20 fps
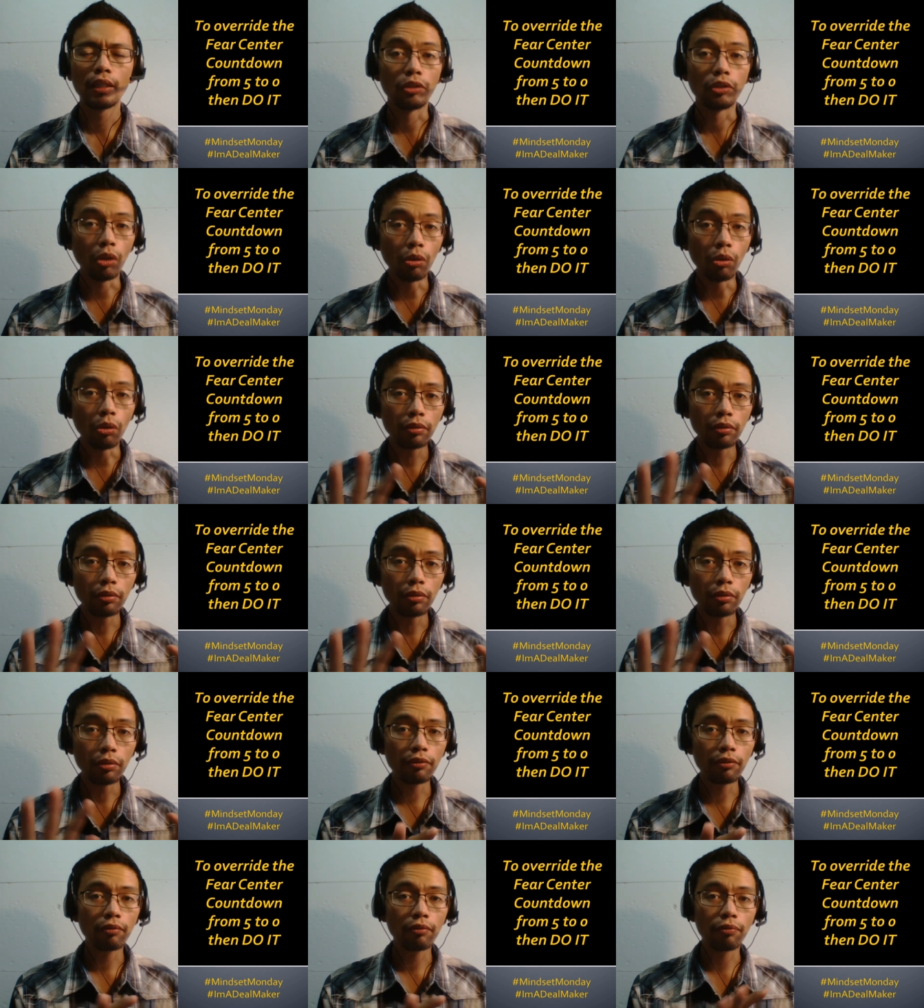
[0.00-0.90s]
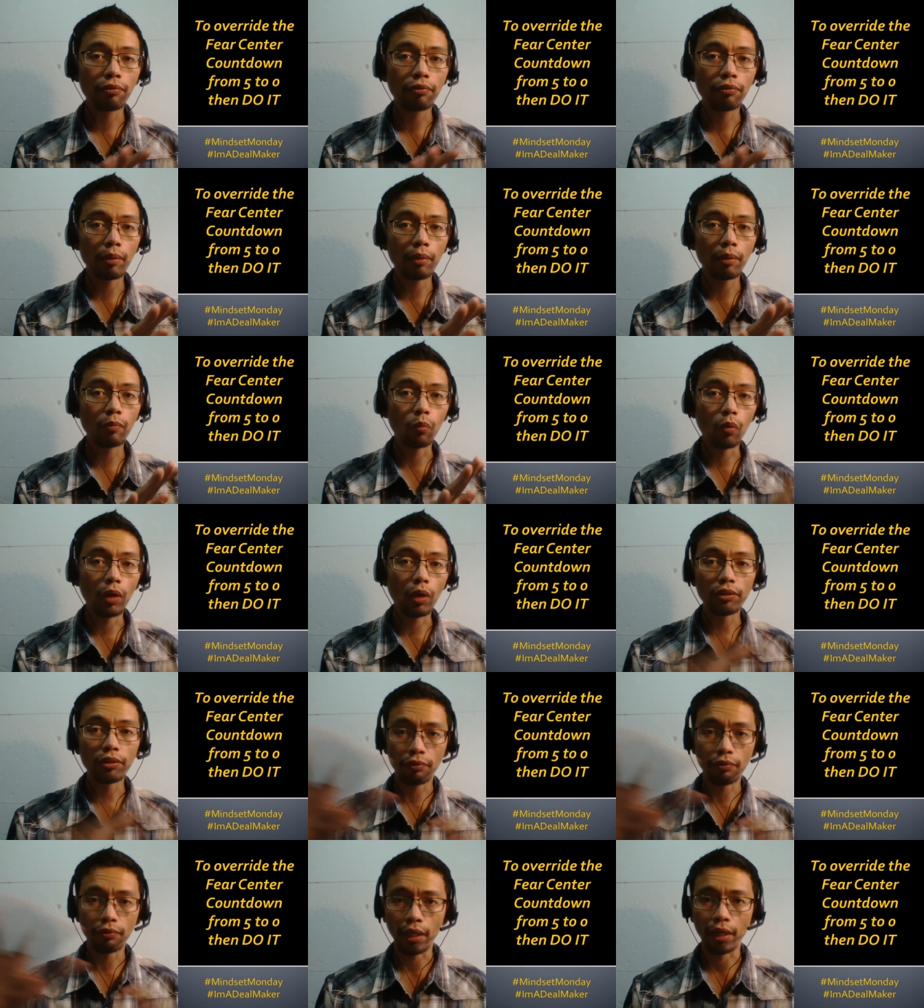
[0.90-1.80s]
Don't count from 1
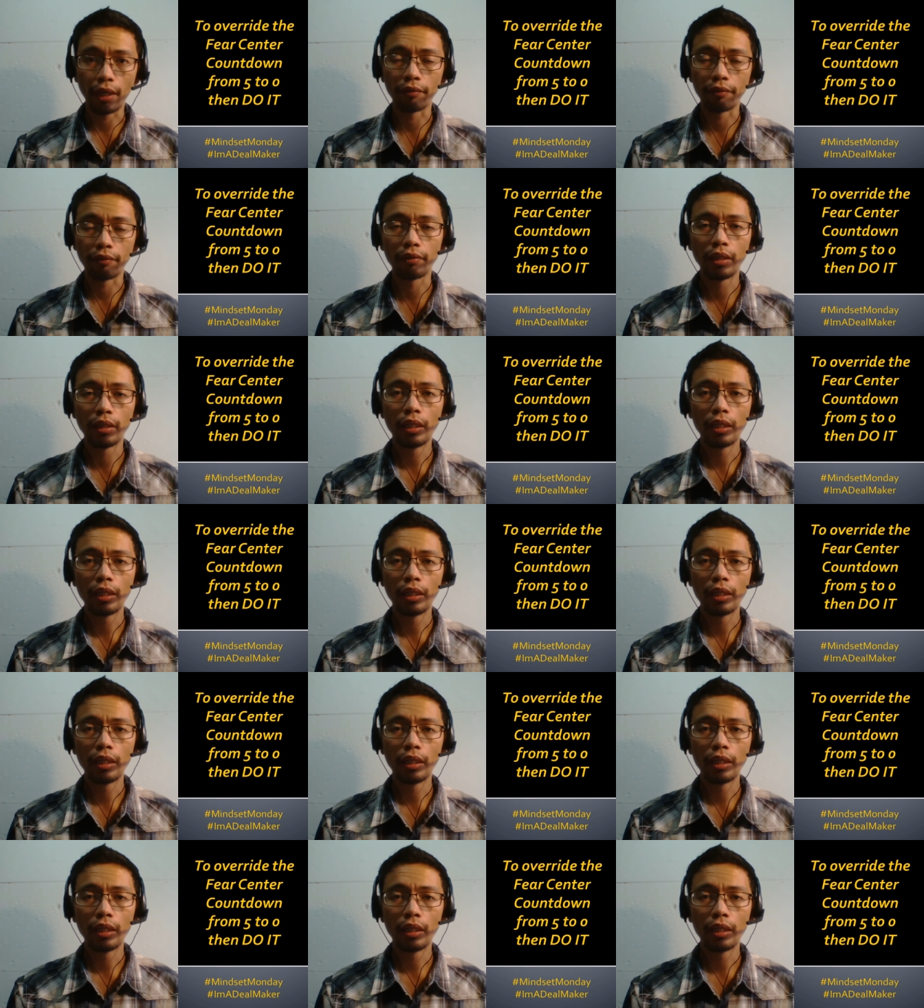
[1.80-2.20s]
to 5,